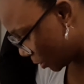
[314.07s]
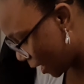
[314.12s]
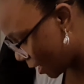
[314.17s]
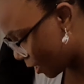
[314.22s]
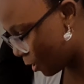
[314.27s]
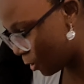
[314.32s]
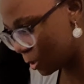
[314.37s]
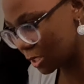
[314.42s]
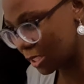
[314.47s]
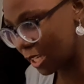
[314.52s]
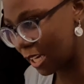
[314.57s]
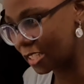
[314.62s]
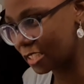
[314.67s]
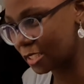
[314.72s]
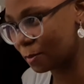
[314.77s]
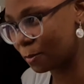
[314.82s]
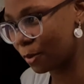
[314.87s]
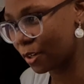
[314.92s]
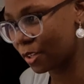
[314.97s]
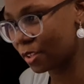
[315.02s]
and it looks like it's
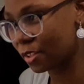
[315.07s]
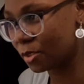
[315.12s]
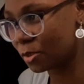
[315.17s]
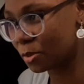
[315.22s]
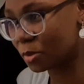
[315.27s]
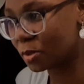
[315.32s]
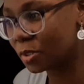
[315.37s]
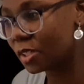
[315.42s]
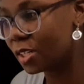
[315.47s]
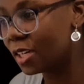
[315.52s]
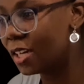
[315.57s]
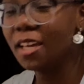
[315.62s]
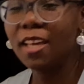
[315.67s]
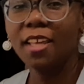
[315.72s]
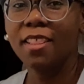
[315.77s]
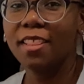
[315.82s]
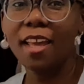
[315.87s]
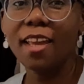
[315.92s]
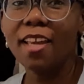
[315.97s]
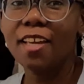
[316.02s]
blocking the door.
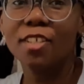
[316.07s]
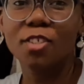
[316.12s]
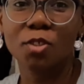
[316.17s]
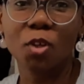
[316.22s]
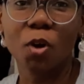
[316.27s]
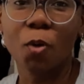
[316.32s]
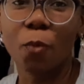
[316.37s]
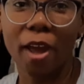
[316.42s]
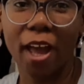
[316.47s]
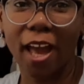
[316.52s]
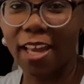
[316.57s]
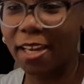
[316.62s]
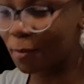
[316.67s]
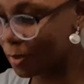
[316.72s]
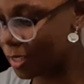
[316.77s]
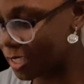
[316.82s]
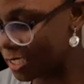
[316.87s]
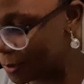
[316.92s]
There is no way I am this